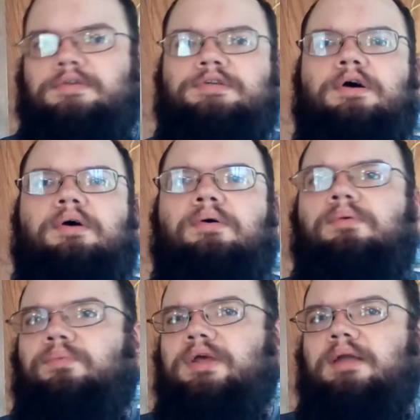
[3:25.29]
So
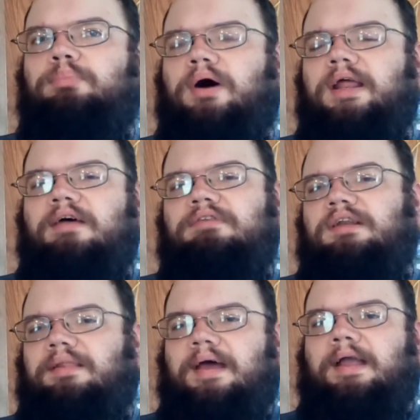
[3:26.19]
we had bought heavy
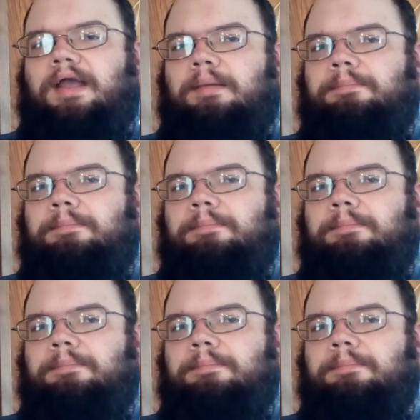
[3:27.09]
into that game.